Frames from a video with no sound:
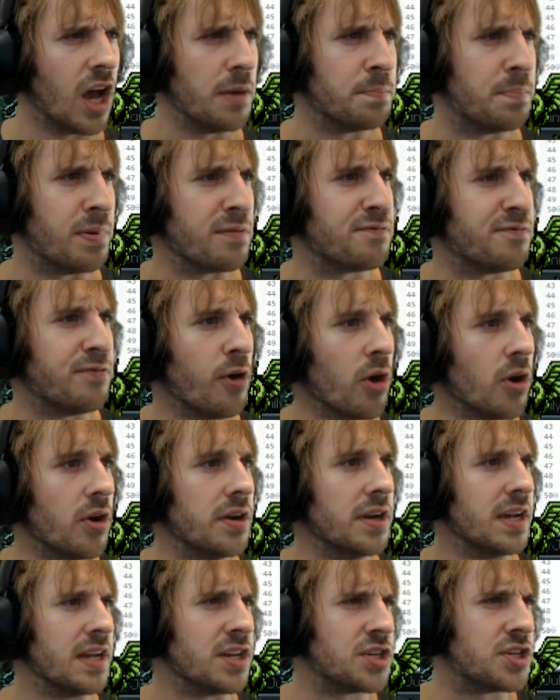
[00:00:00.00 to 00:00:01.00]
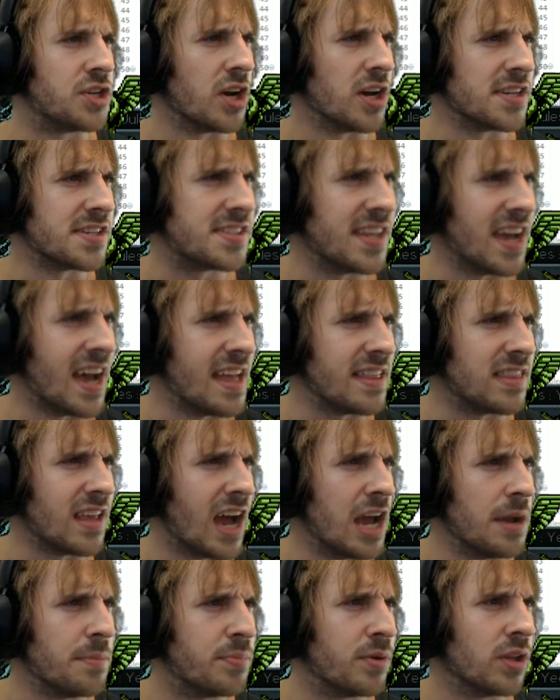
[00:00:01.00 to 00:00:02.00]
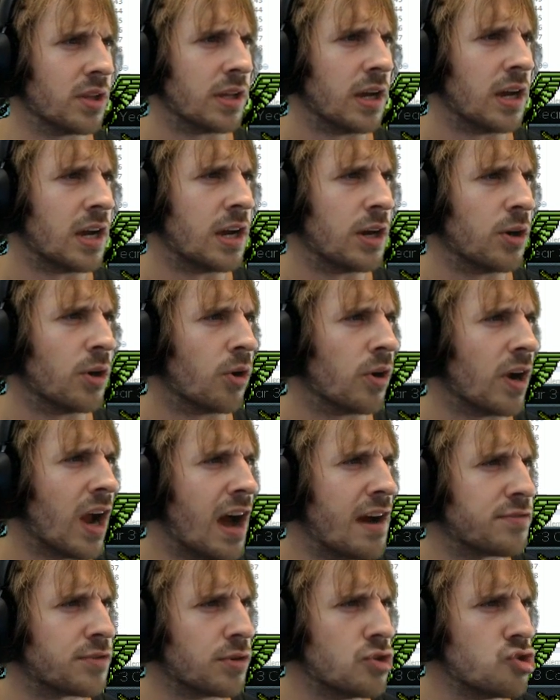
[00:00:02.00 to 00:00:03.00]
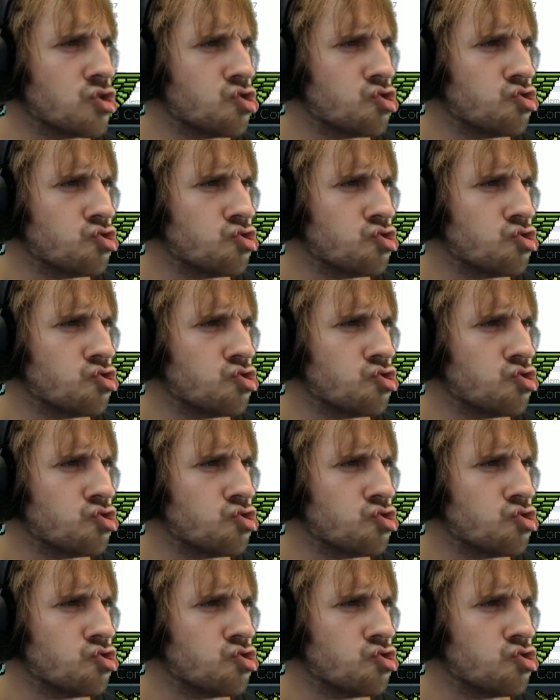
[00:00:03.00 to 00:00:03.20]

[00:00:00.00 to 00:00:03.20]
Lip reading: Before it does that, or after?